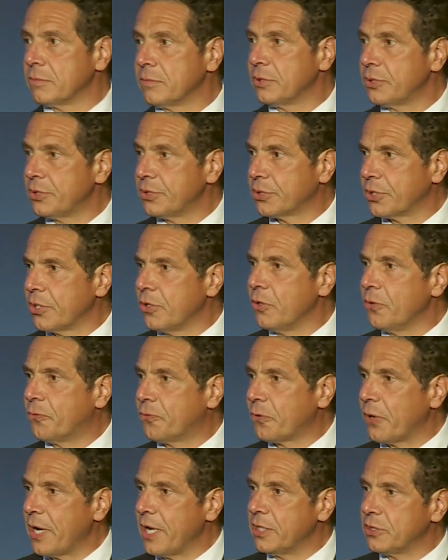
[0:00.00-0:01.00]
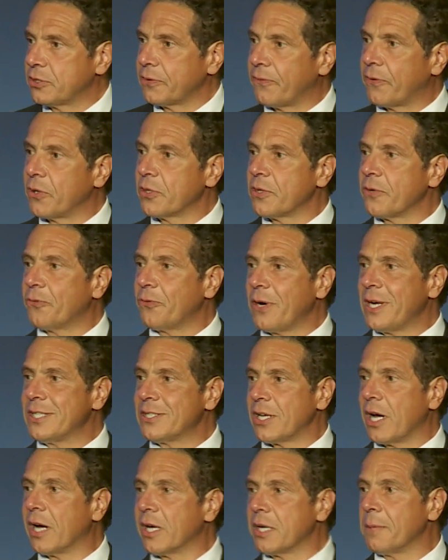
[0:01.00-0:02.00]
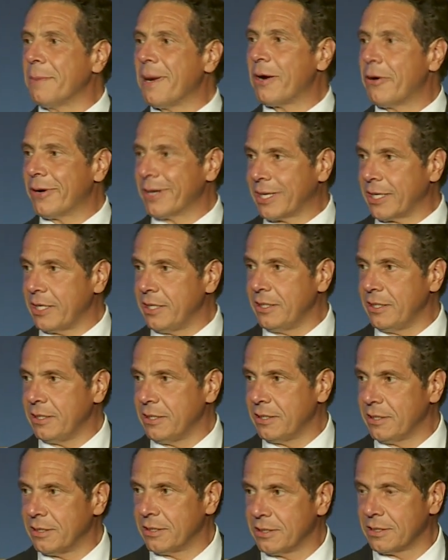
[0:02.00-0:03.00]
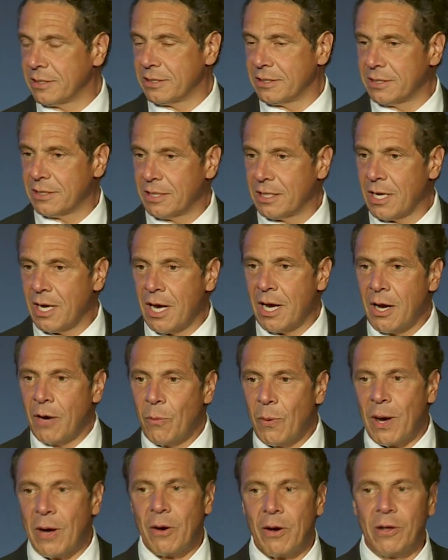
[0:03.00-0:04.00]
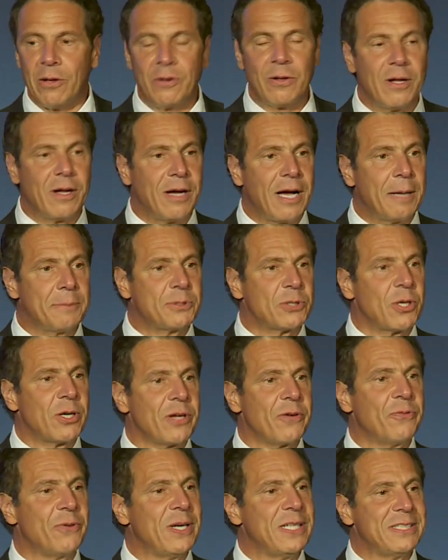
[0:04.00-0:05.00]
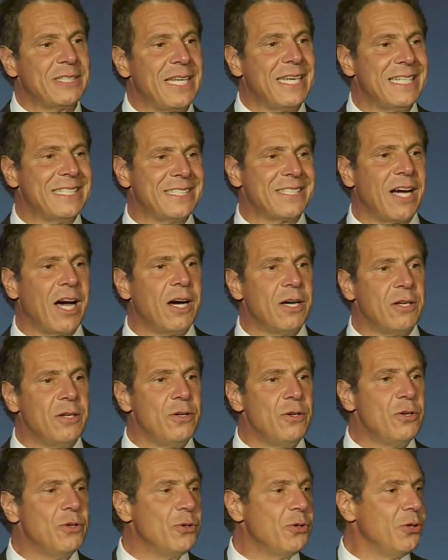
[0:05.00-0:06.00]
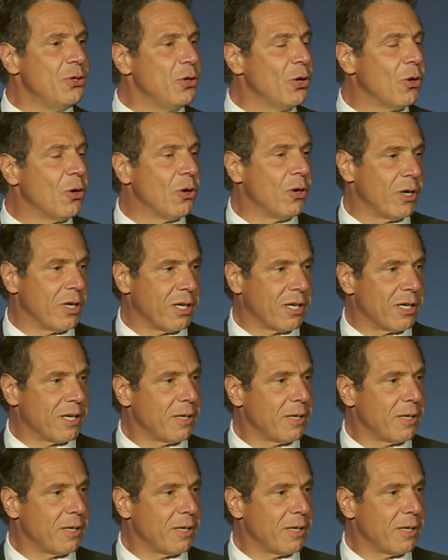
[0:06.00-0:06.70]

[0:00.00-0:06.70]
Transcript: This is a new phrase. You've heard the phrase un American? Well, I'm starting a phrase It is un New York.